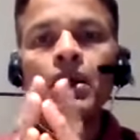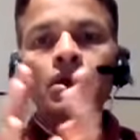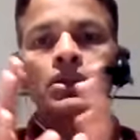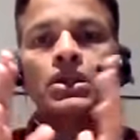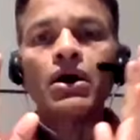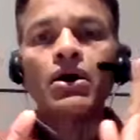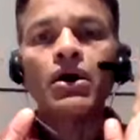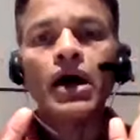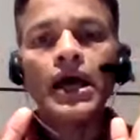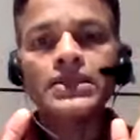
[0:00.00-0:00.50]

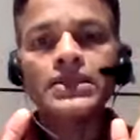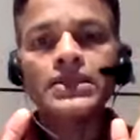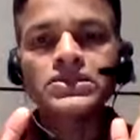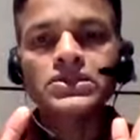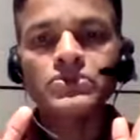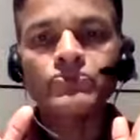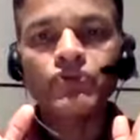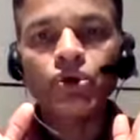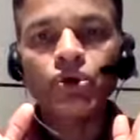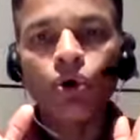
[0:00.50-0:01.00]
Now,
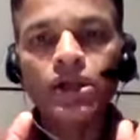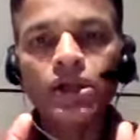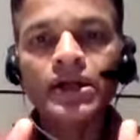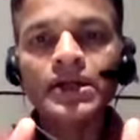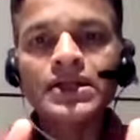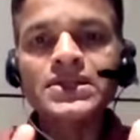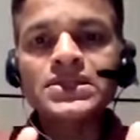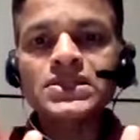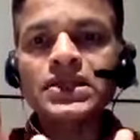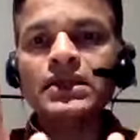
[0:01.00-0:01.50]
as we all
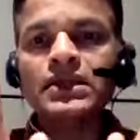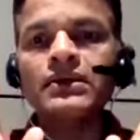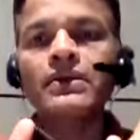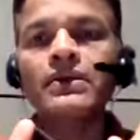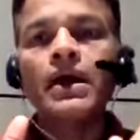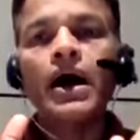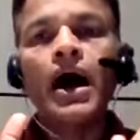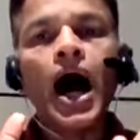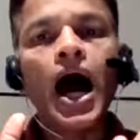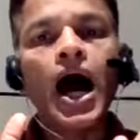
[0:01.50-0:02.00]
understand,
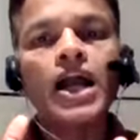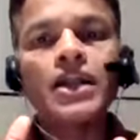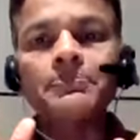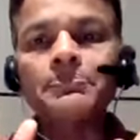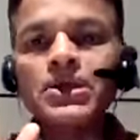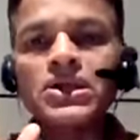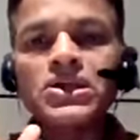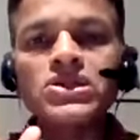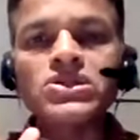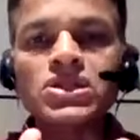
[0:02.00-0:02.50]

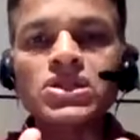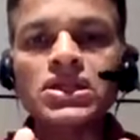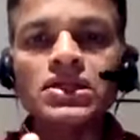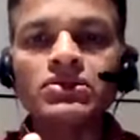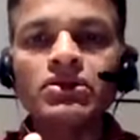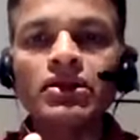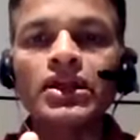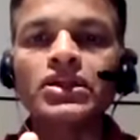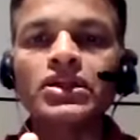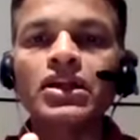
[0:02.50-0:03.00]
RPT,
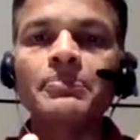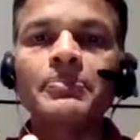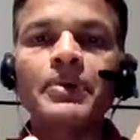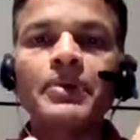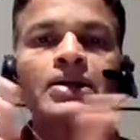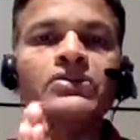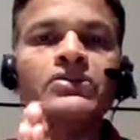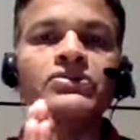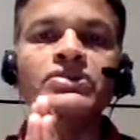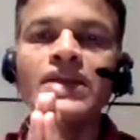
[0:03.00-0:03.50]
related
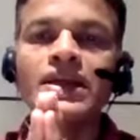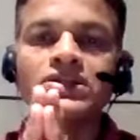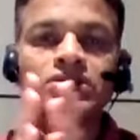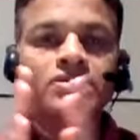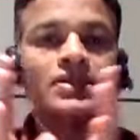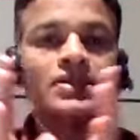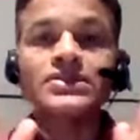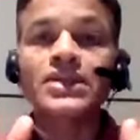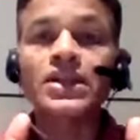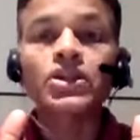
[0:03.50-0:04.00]
party
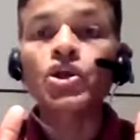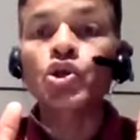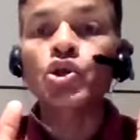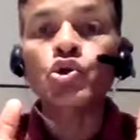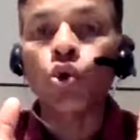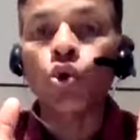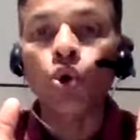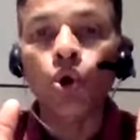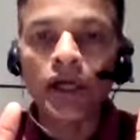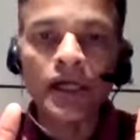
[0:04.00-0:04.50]
transaction, there's
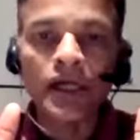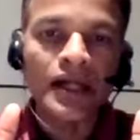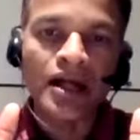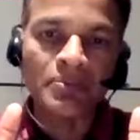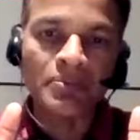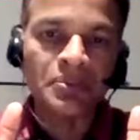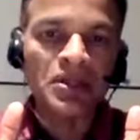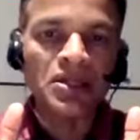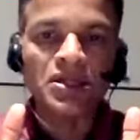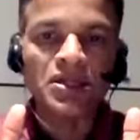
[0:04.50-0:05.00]
nothing wrong in
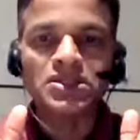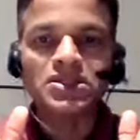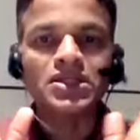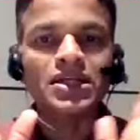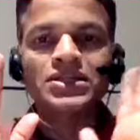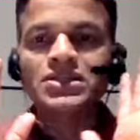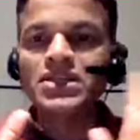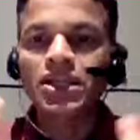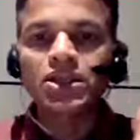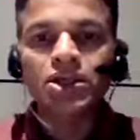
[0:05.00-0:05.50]
RPTs.
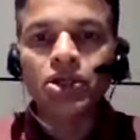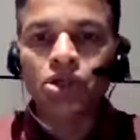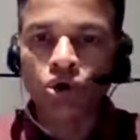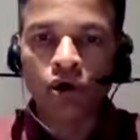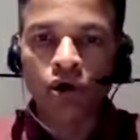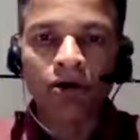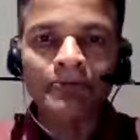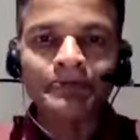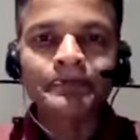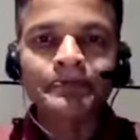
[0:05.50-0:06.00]
There's nothing
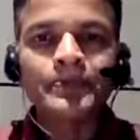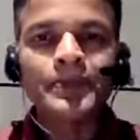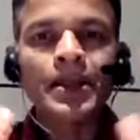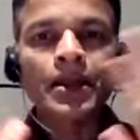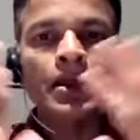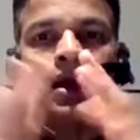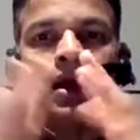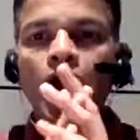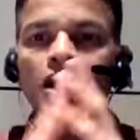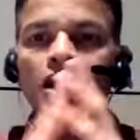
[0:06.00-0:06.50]
wrong.
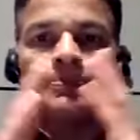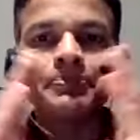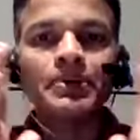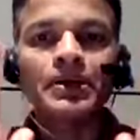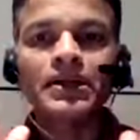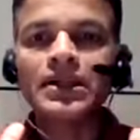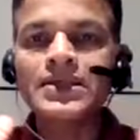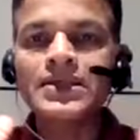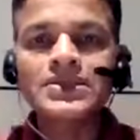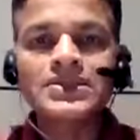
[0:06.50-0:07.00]

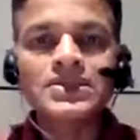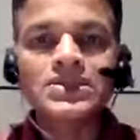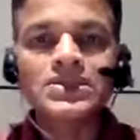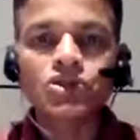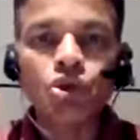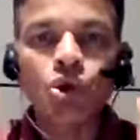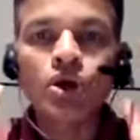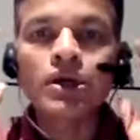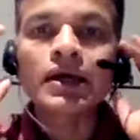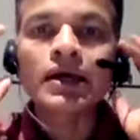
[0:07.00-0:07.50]
RPT is
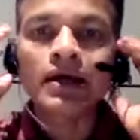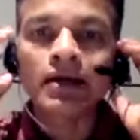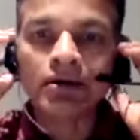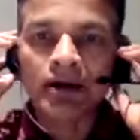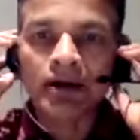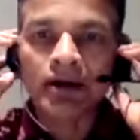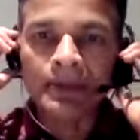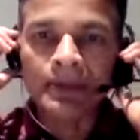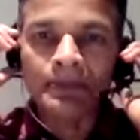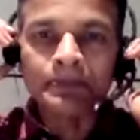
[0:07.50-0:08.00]
not a
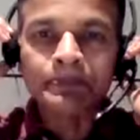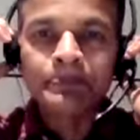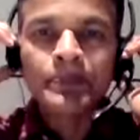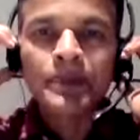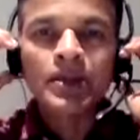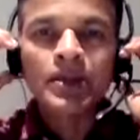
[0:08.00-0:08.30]
crime.